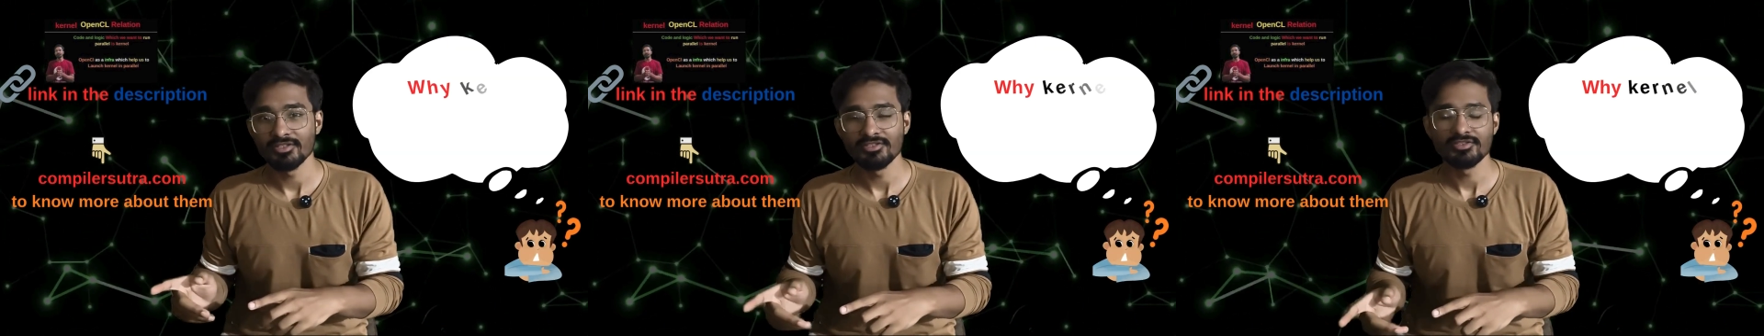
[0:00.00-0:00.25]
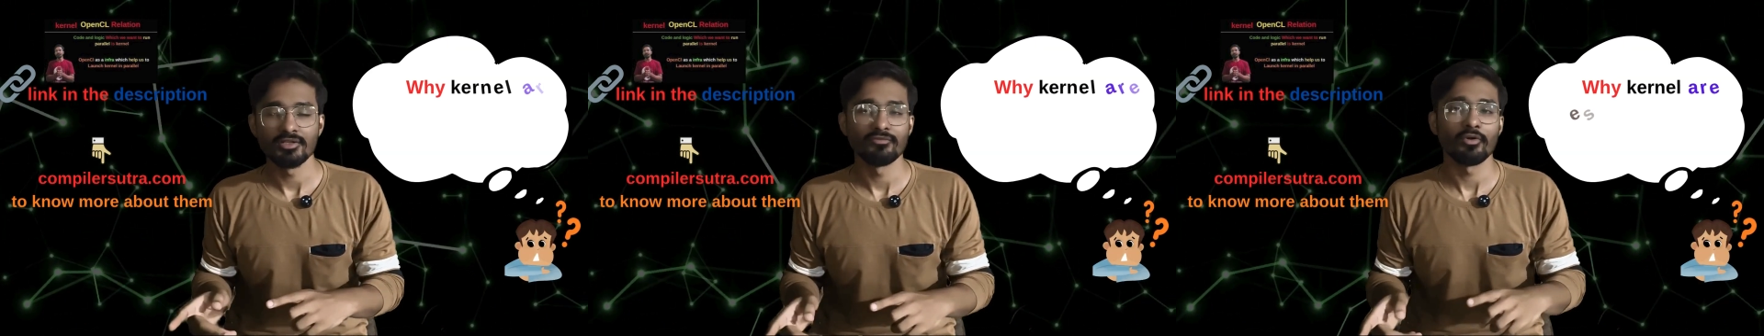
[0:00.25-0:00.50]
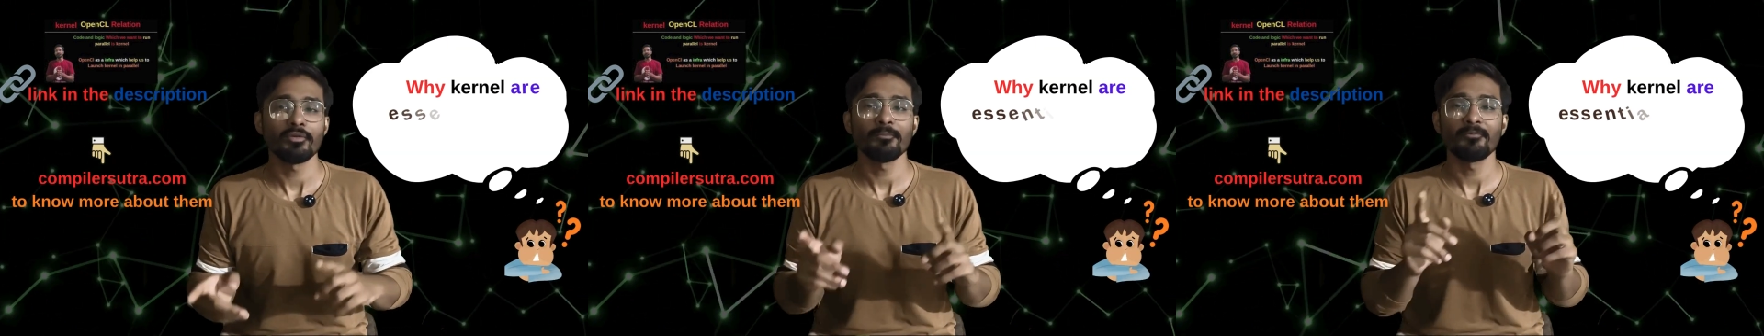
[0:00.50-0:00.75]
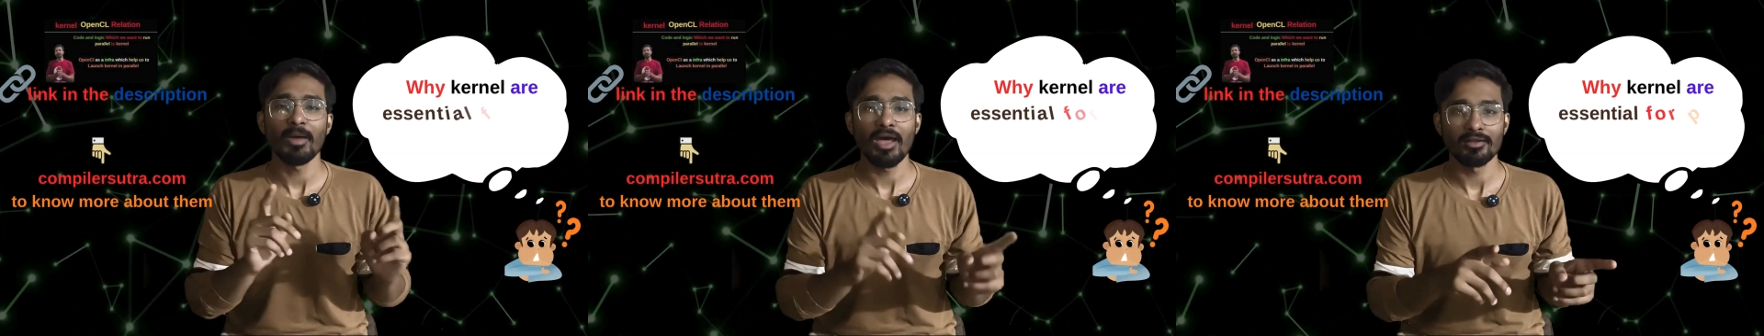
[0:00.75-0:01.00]
essential for
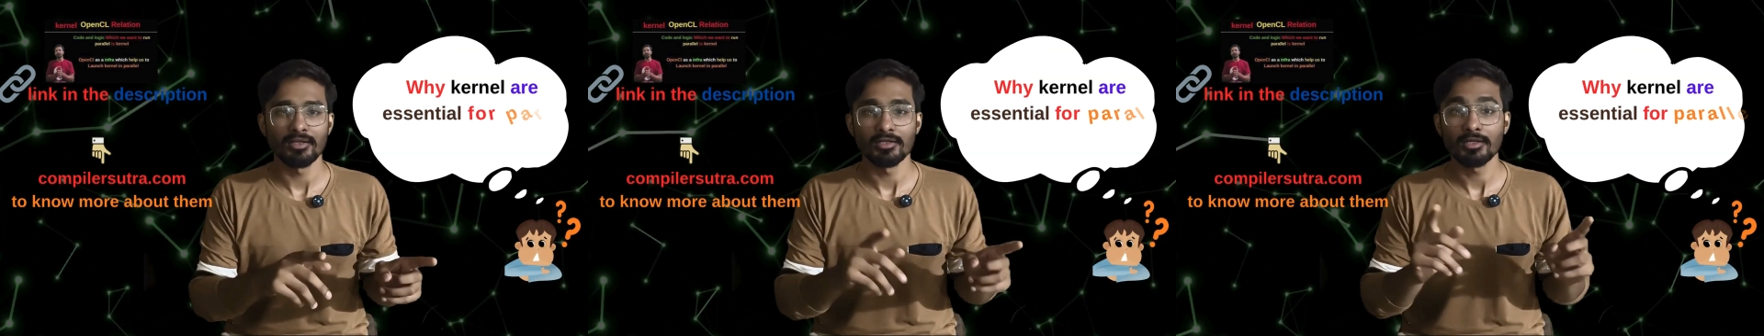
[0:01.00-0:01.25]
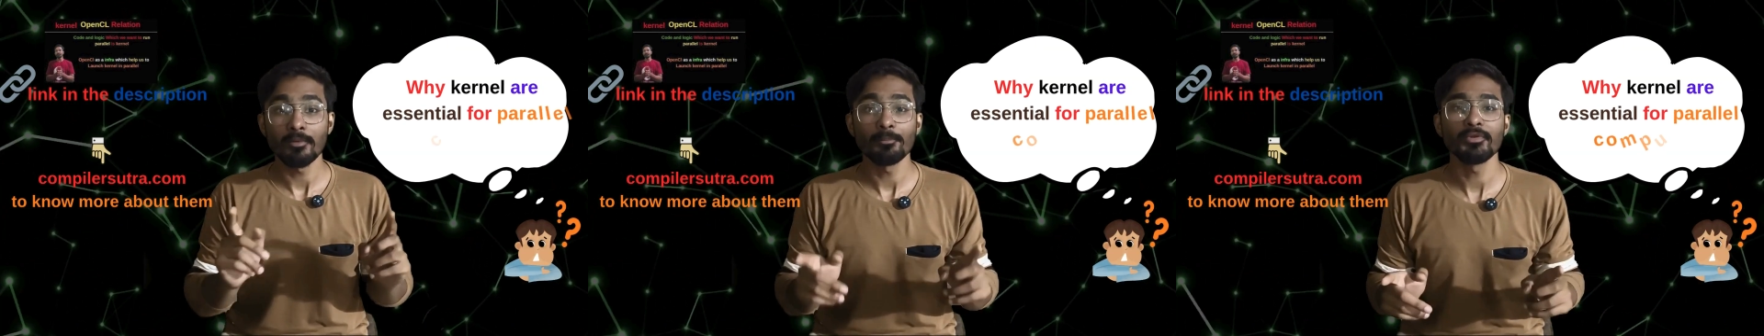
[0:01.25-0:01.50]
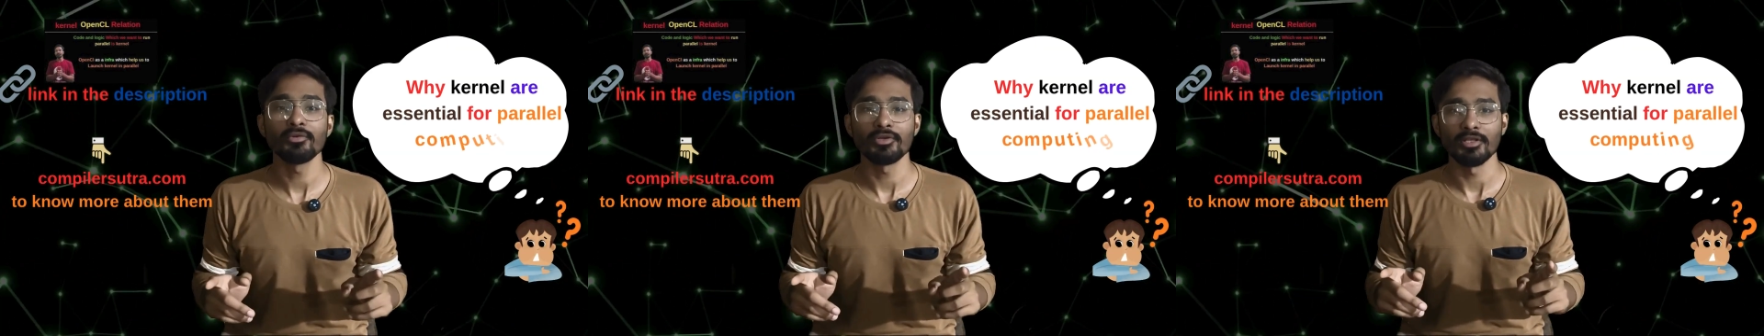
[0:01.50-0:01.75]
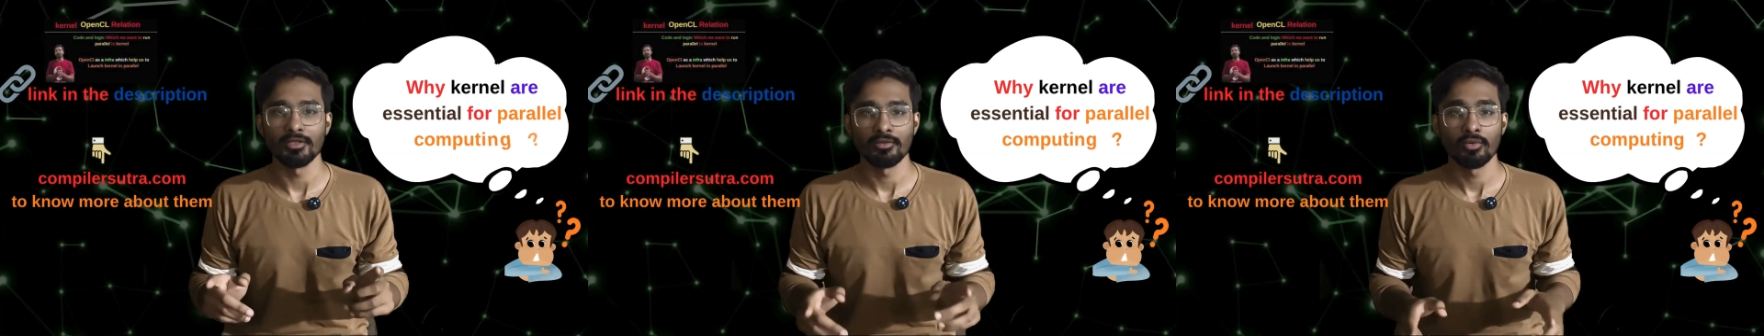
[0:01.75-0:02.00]
parallel
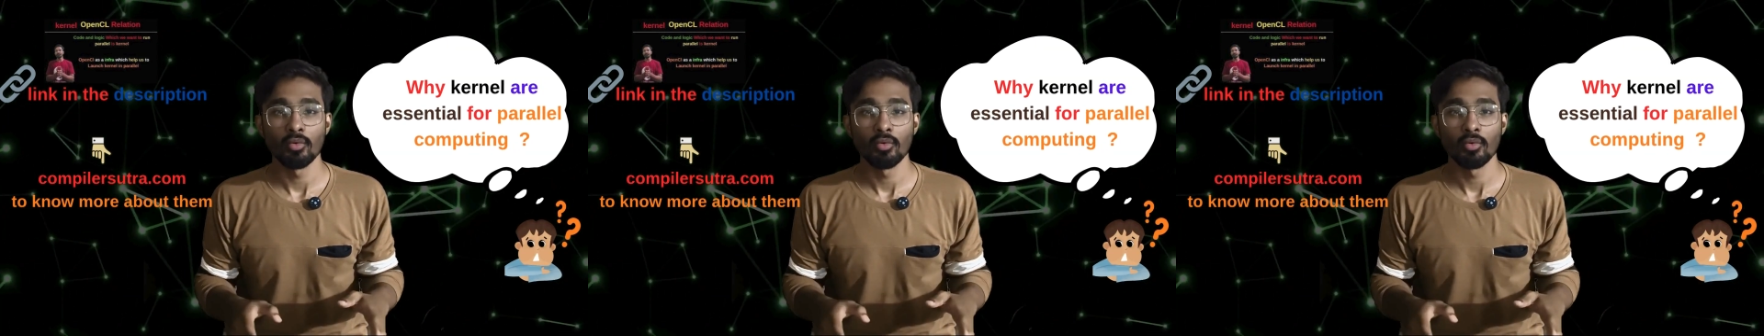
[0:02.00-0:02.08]
computing,